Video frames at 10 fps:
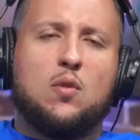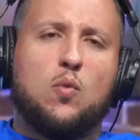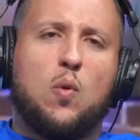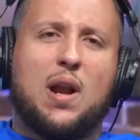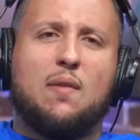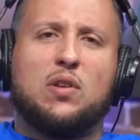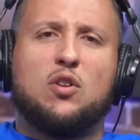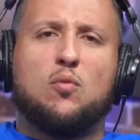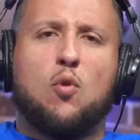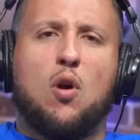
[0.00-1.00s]
we want to have a
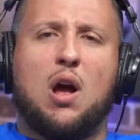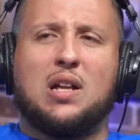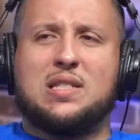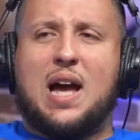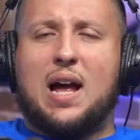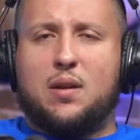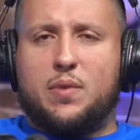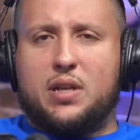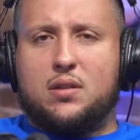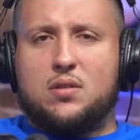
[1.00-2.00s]
little more autonomy.